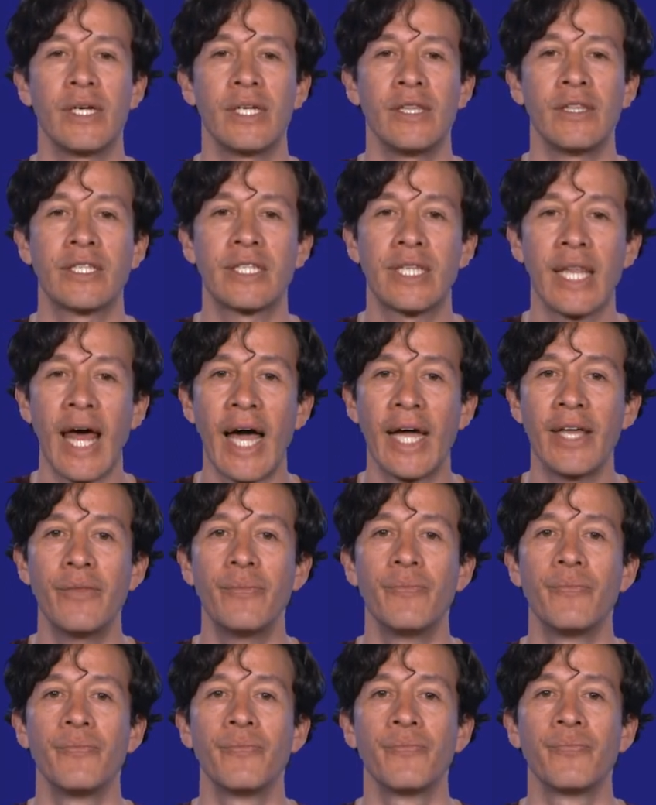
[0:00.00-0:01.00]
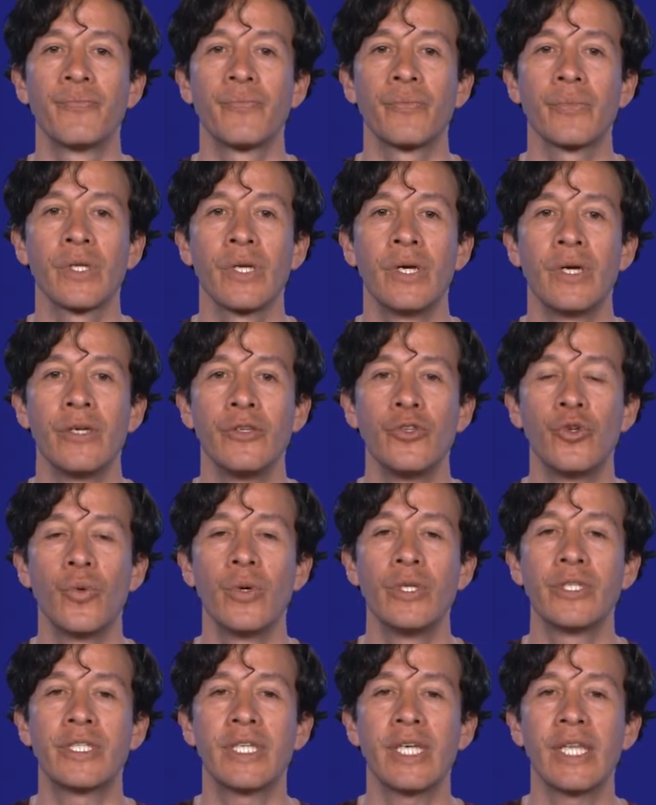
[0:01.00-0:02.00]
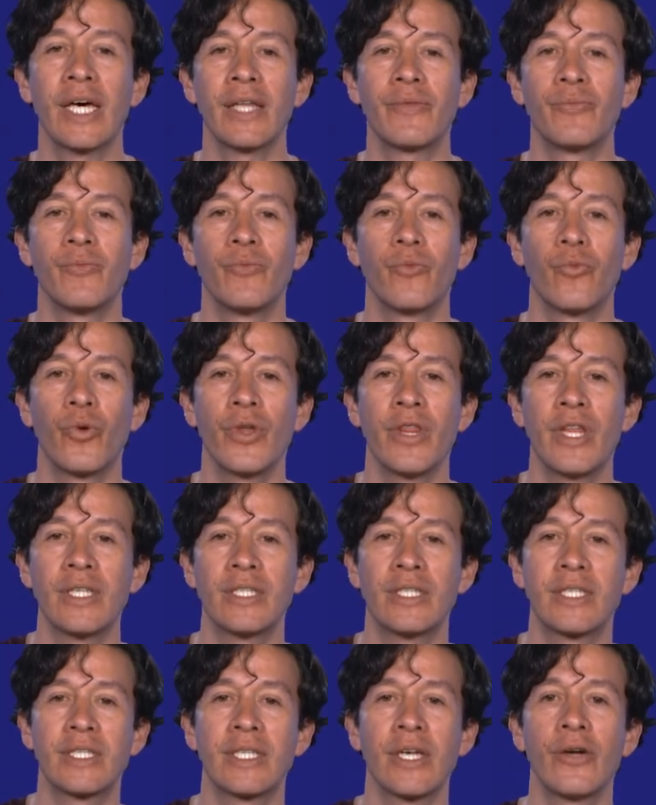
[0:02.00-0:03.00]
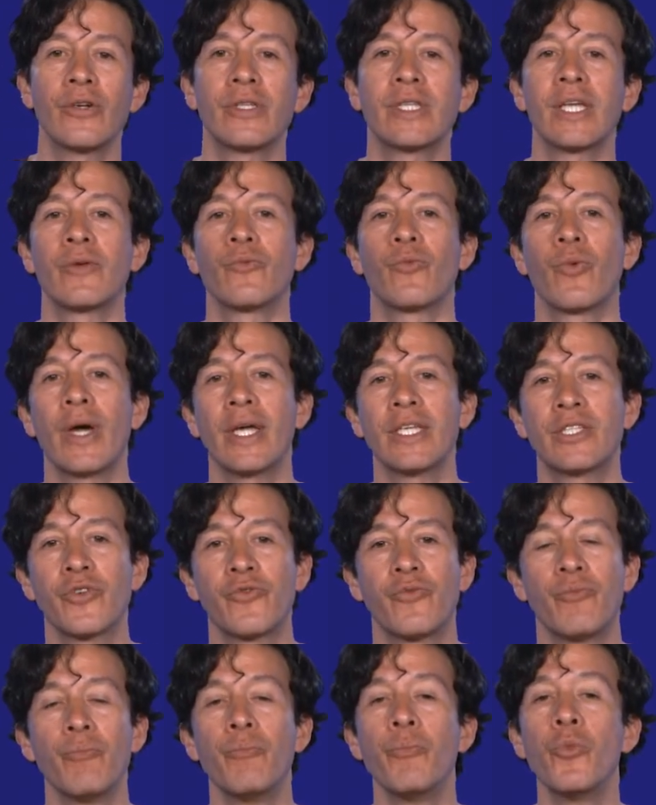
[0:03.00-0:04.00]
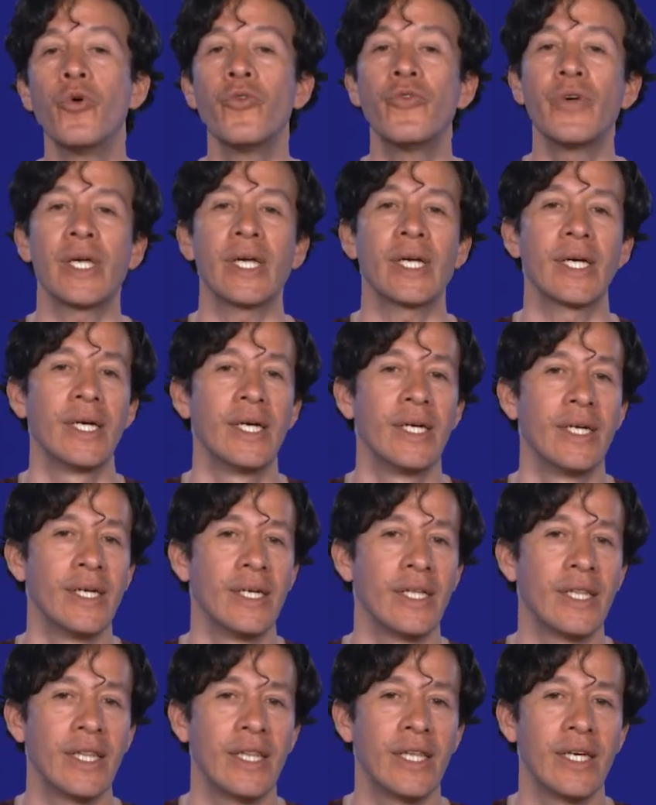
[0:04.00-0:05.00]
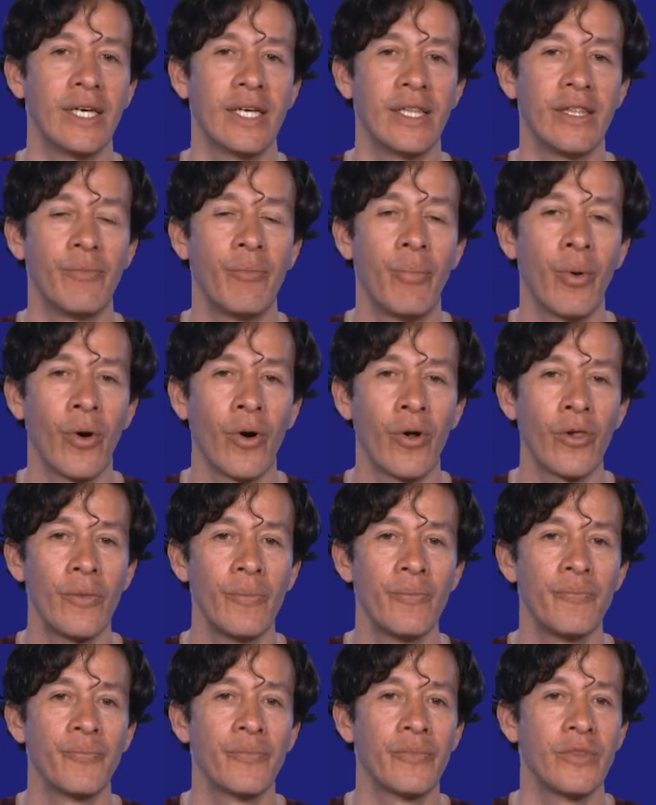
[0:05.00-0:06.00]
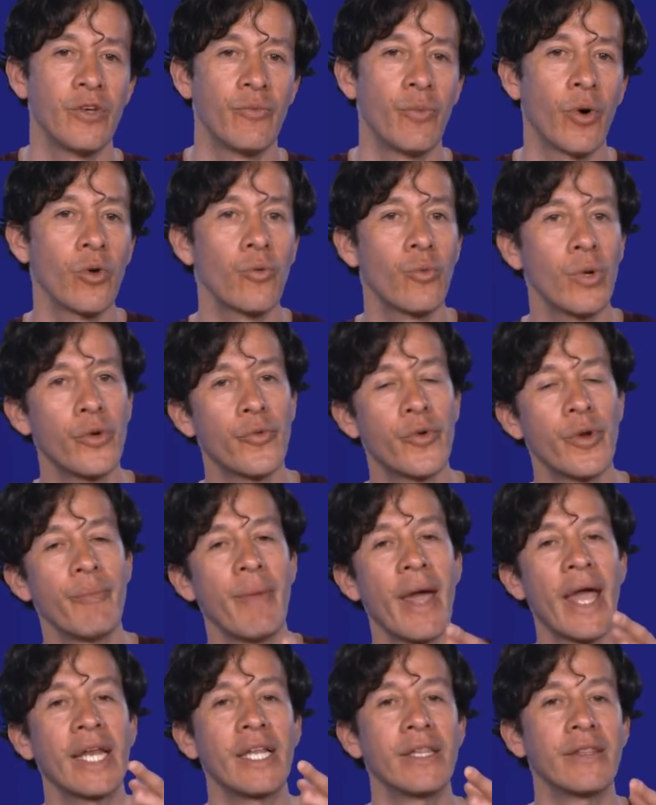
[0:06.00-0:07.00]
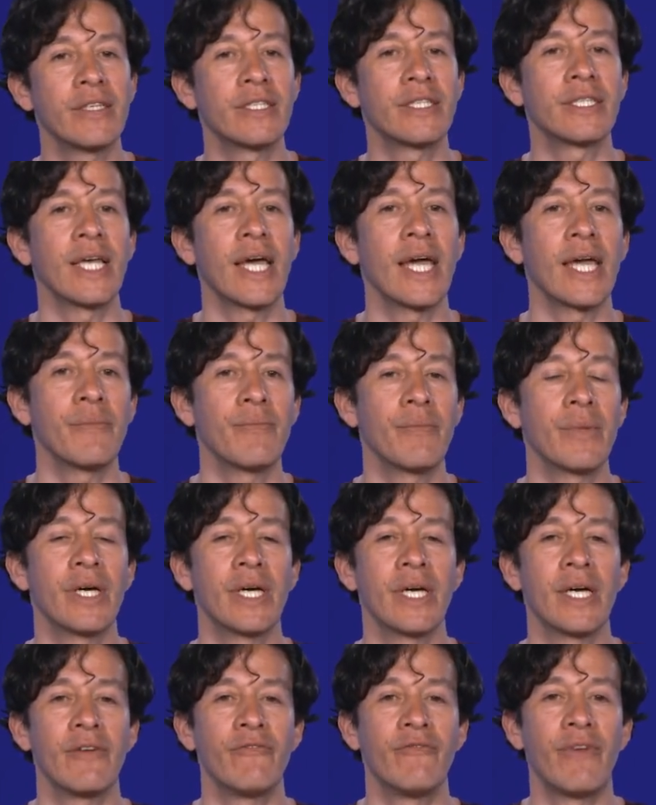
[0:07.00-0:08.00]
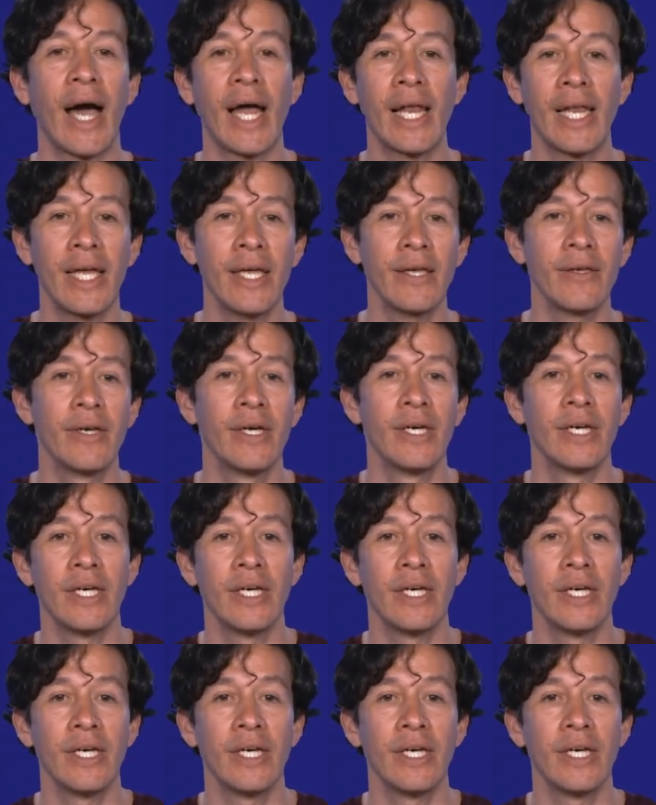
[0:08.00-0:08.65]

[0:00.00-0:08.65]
slide, you will see that within certain ways of moving the ball will remain in the same valley.